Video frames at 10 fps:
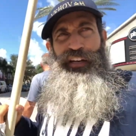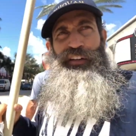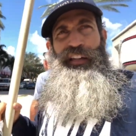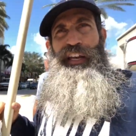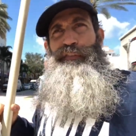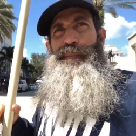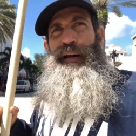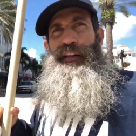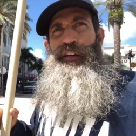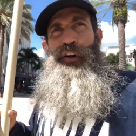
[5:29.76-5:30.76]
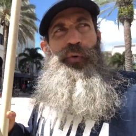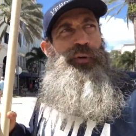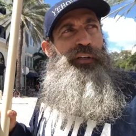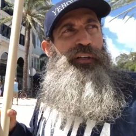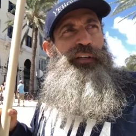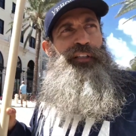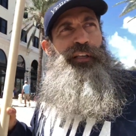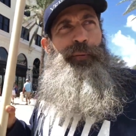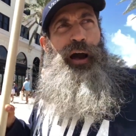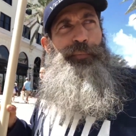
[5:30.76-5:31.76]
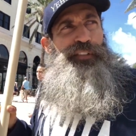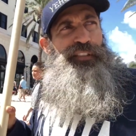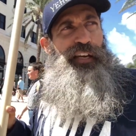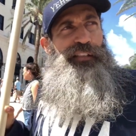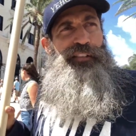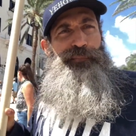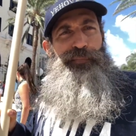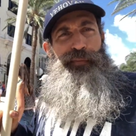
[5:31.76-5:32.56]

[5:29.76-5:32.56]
there and let everybody know. The Bible says